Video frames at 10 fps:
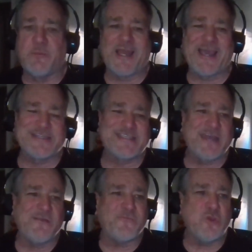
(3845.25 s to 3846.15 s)
But like I
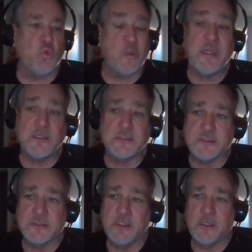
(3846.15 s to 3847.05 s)
said, in a few
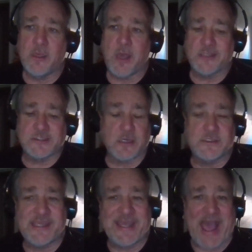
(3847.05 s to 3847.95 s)
weeks, I'll start
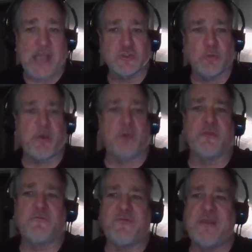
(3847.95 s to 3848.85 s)
to get actual
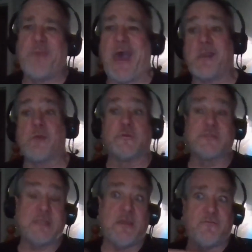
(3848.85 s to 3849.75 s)
public feedback, and we'll
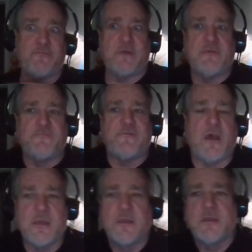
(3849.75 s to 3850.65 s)
see if
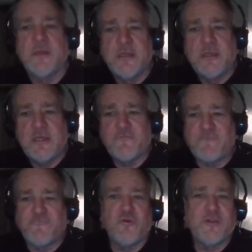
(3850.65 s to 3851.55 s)

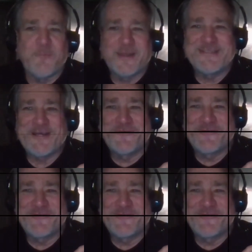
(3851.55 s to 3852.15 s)
I'm fooling myself.